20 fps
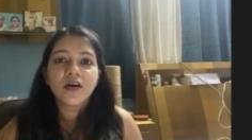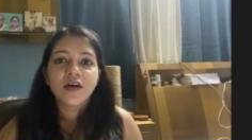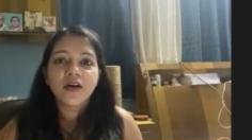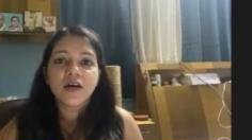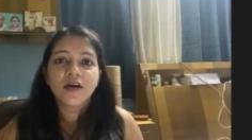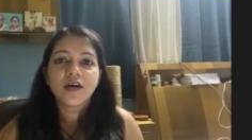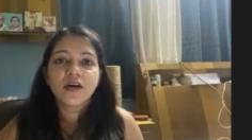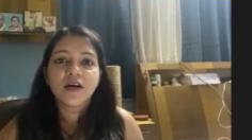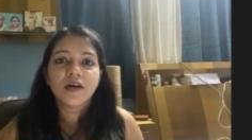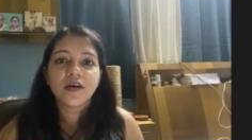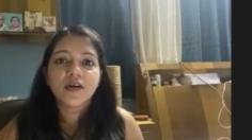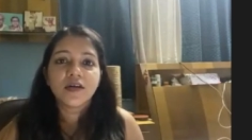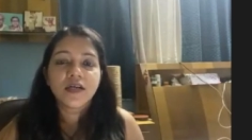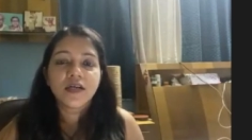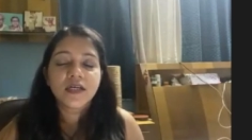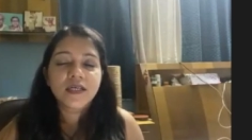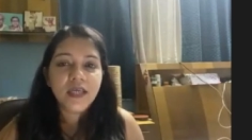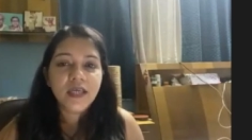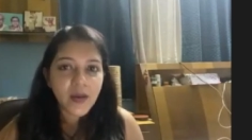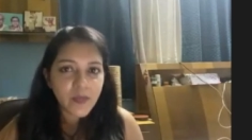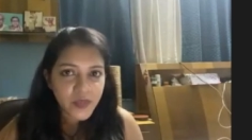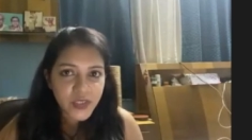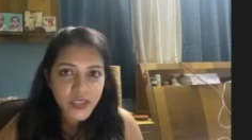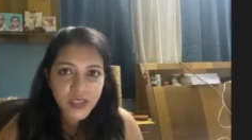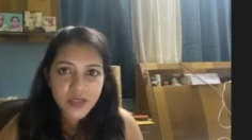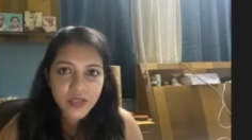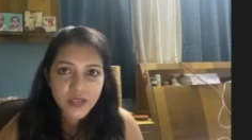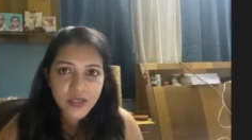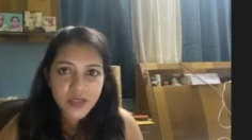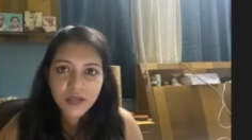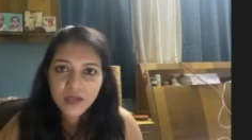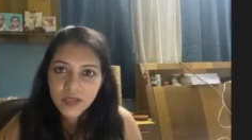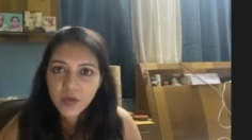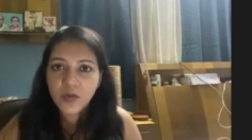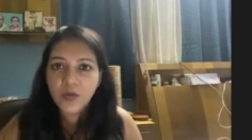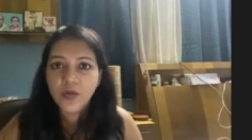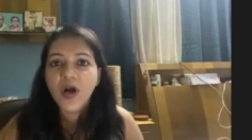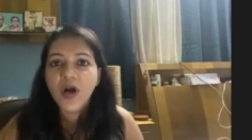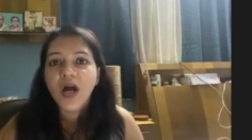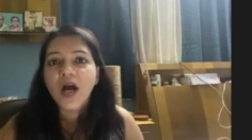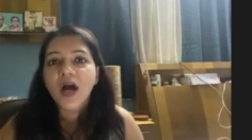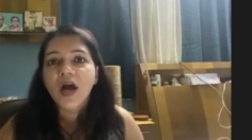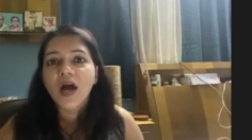uh, kept in a queue